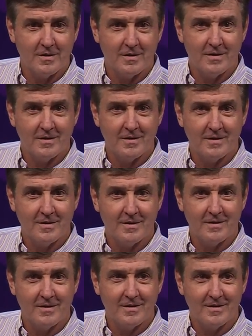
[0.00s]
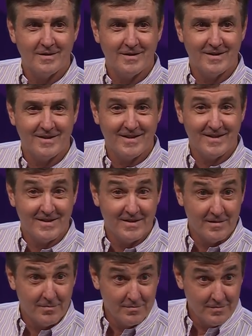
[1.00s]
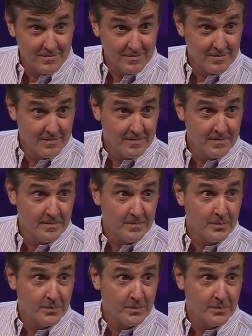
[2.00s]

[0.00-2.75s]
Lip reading: Nothing is said.